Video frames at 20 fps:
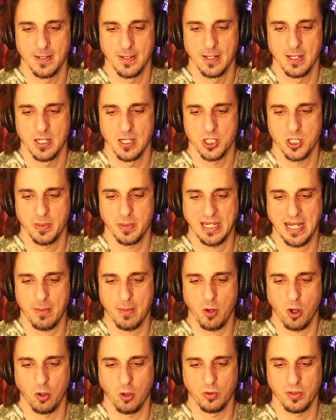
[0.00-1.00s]
She became
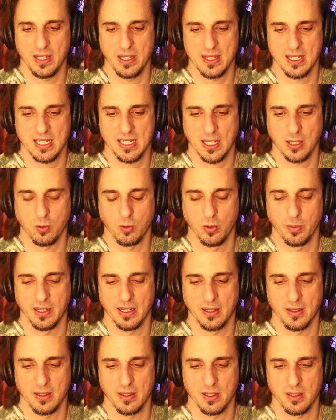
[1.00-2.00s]
only the 10th woman
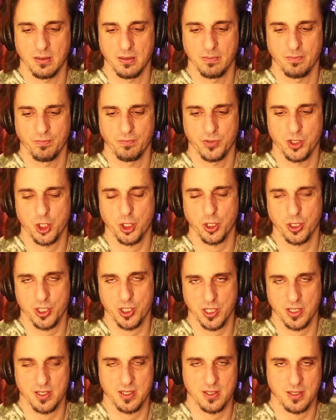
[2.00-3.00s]
in the
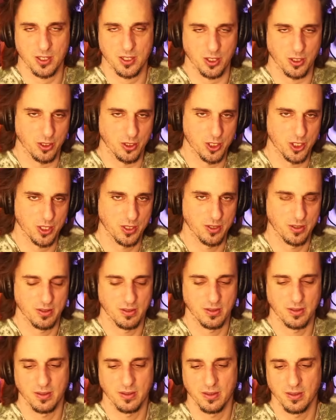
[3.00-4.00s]
church.
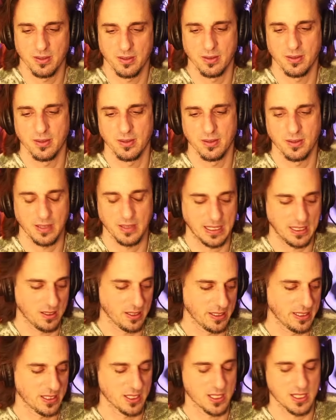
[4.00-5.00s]

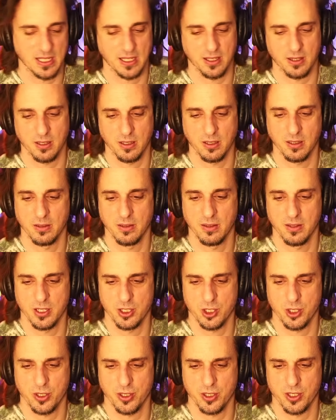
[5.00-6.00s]
Anglicans think they're the
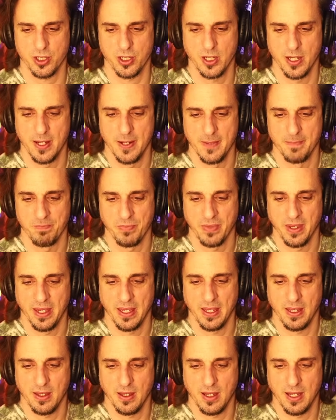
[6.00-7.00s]
church.
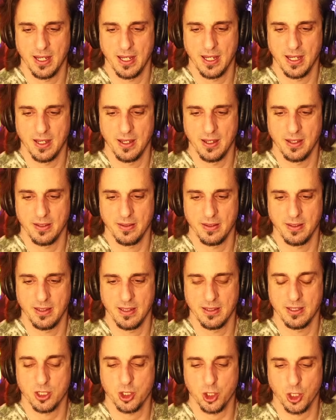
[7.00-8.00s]
In
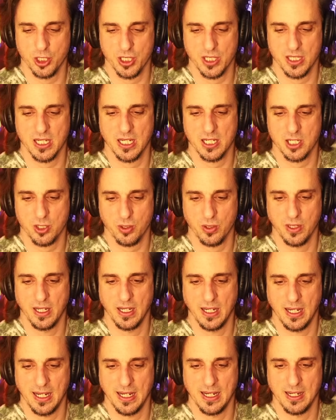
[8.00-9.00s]
the church's history
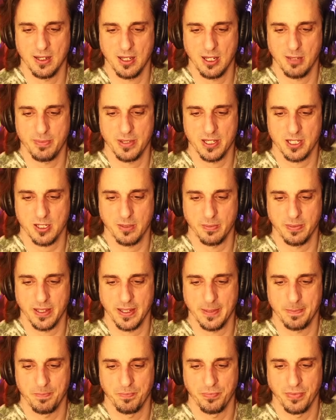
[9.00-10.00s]
in the episcopate,
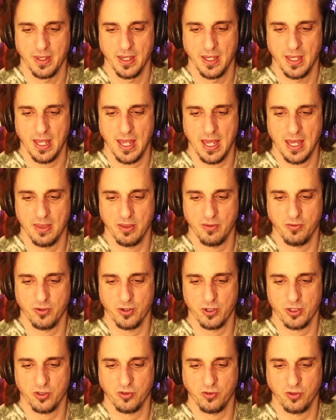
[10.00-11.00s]
and the
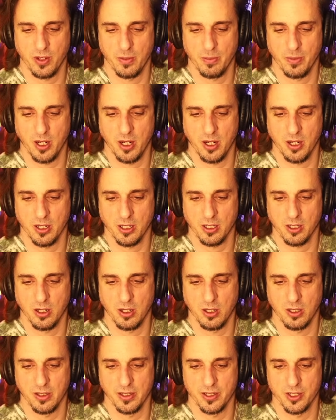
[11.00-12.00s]
first from our
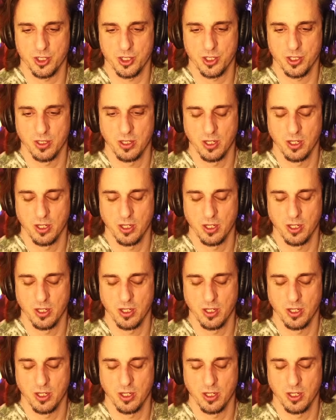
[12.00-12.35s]
college.